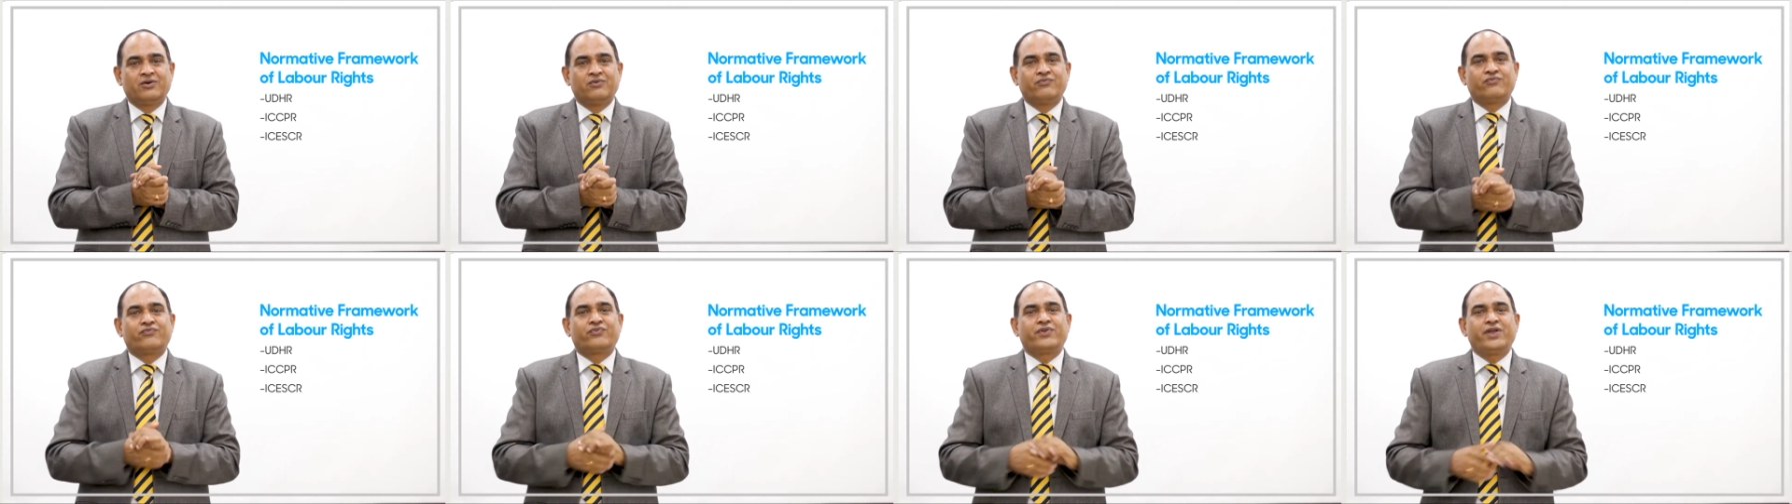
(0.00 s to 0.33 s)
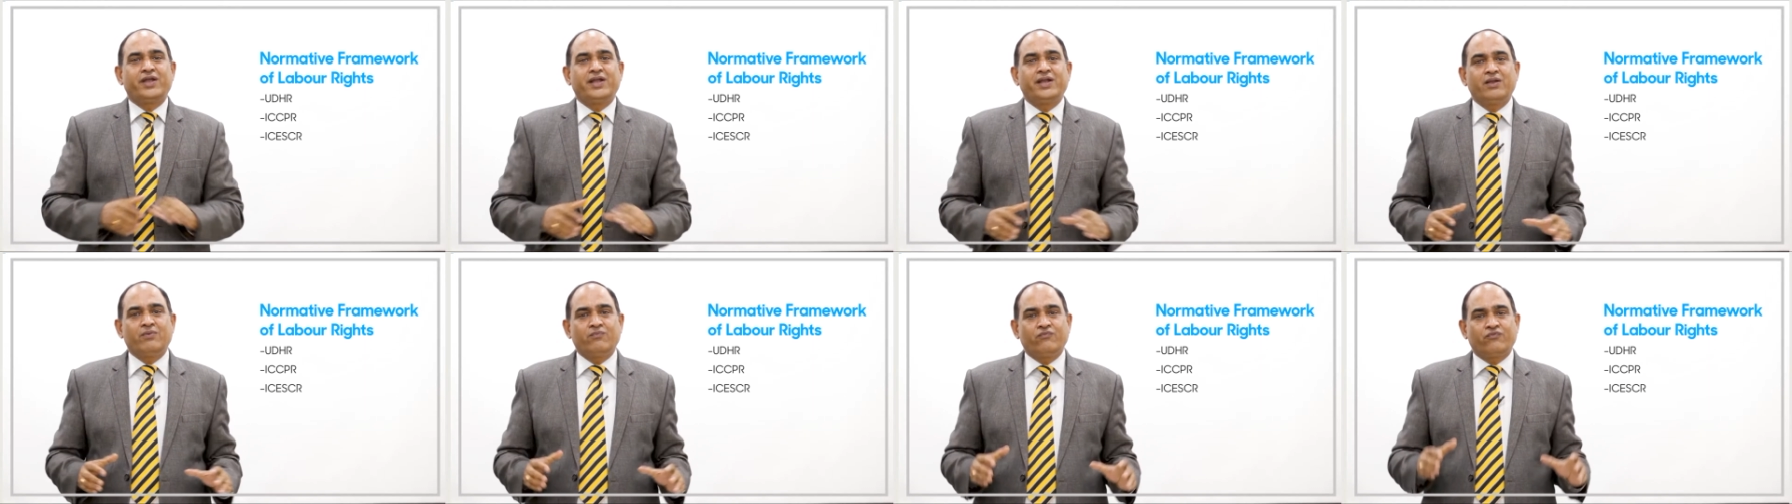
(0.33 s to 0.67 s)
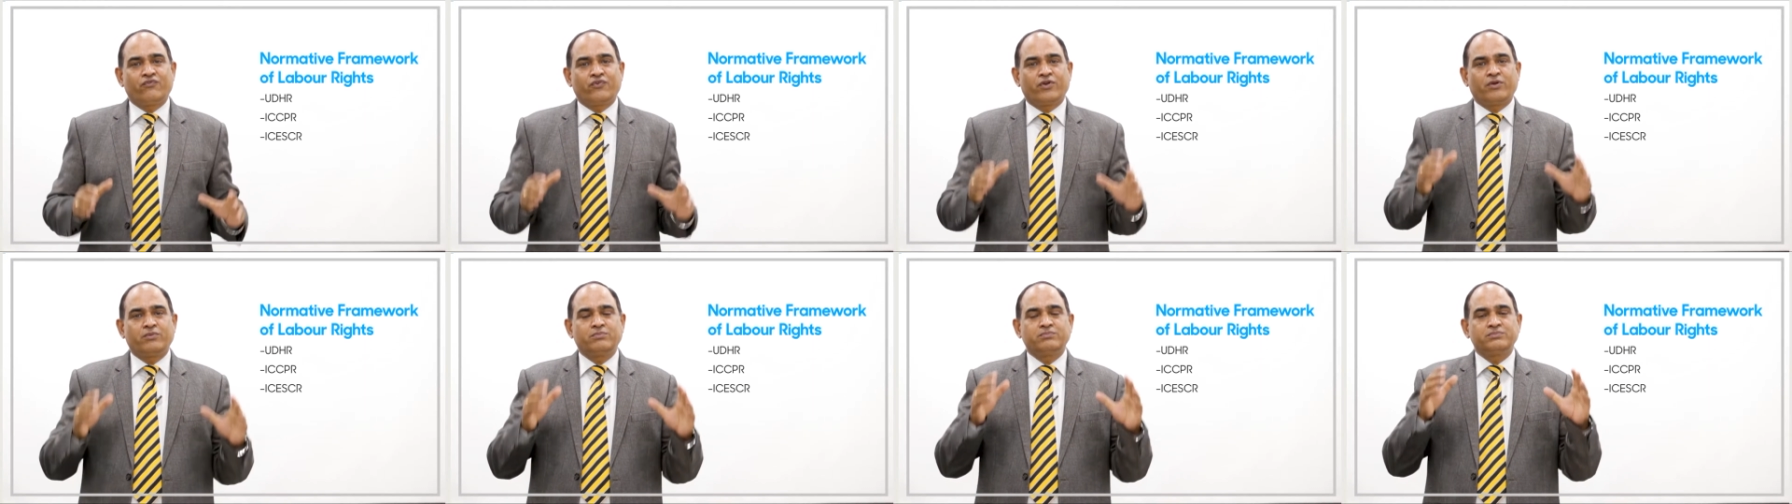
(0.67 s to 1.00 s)
freedom
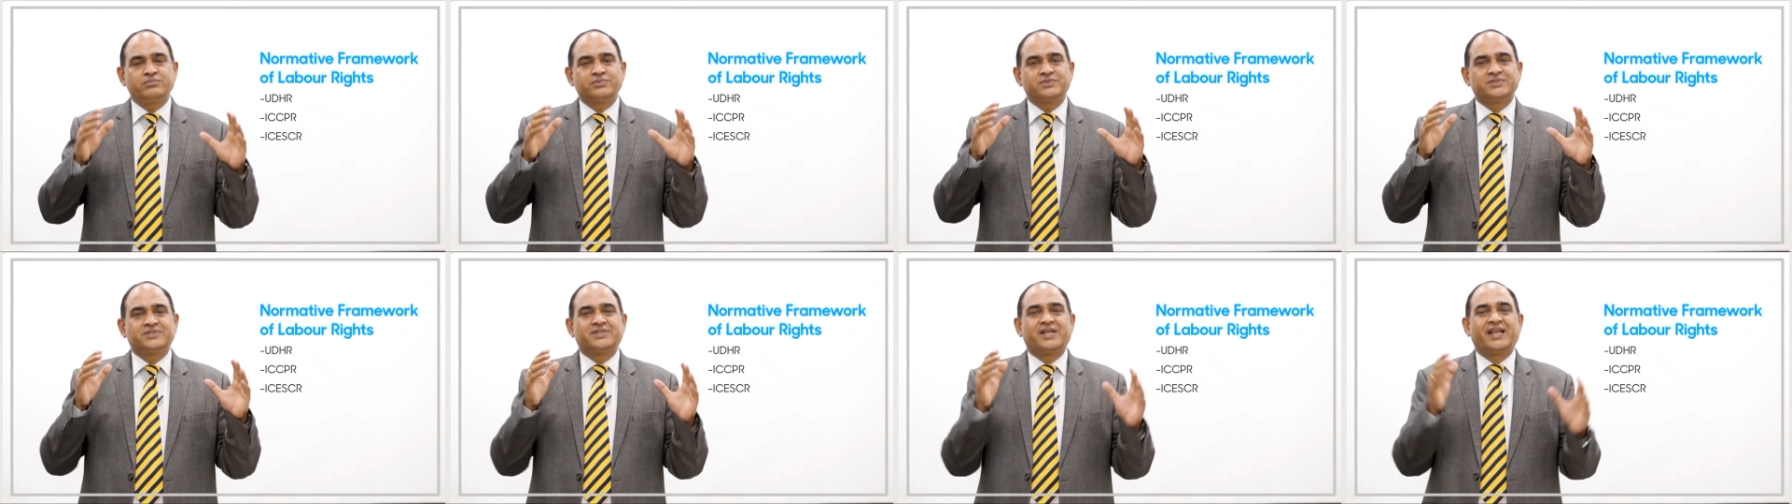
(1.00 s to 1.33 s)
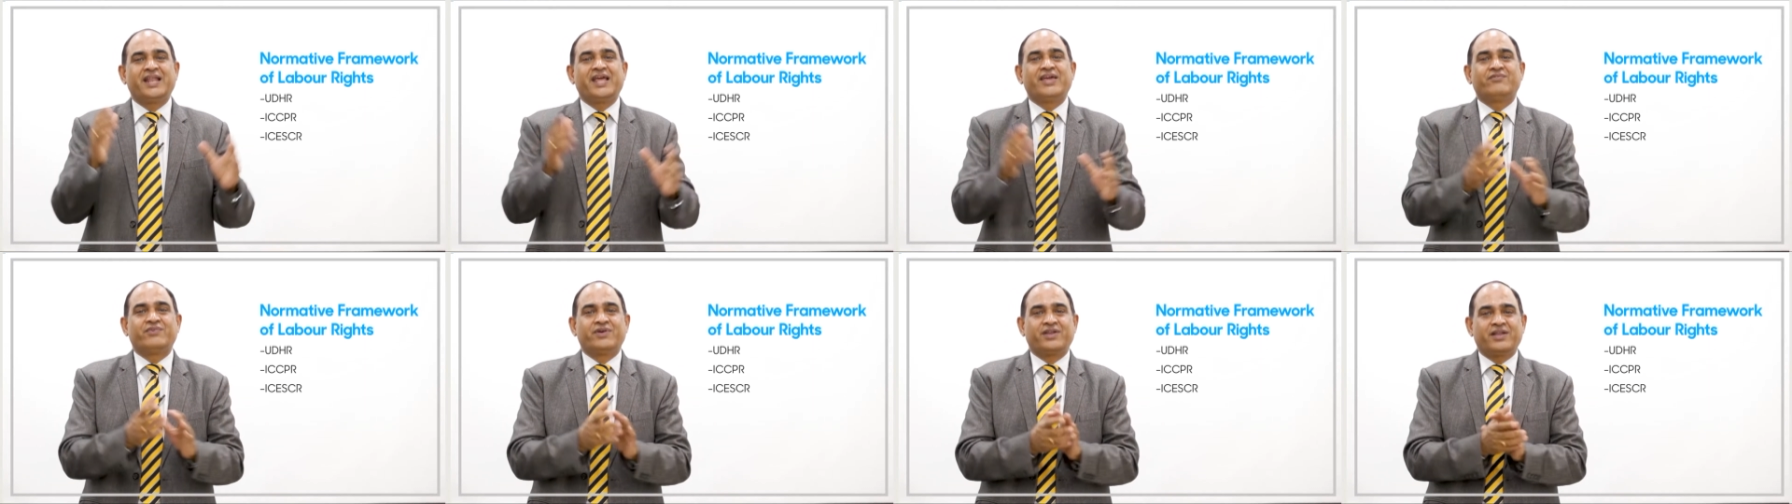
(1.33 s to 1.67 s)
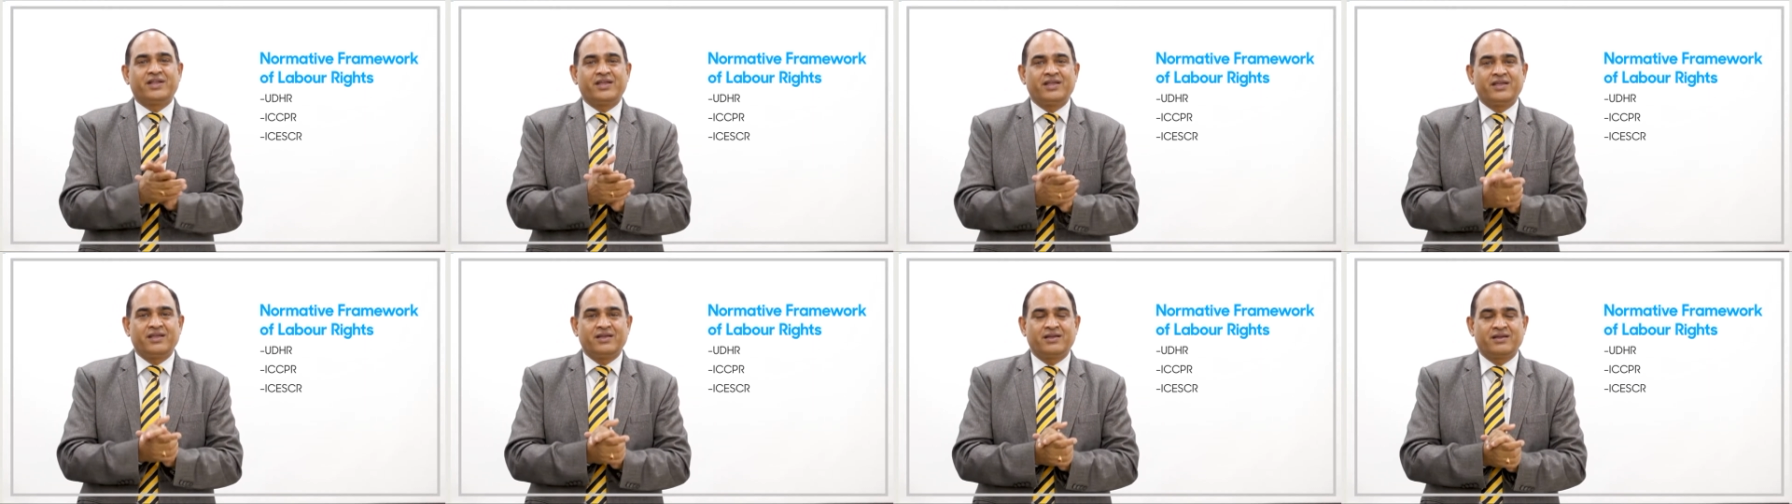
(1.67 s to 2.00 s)
from
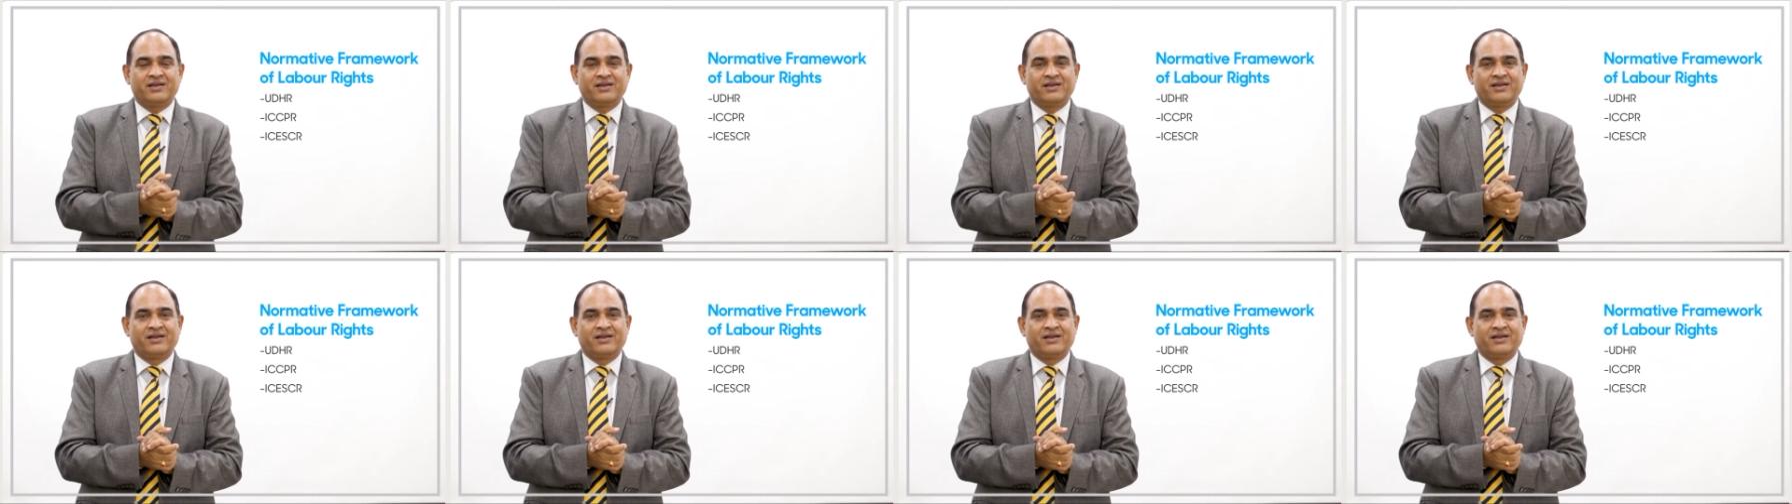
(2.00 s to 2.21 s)
slavery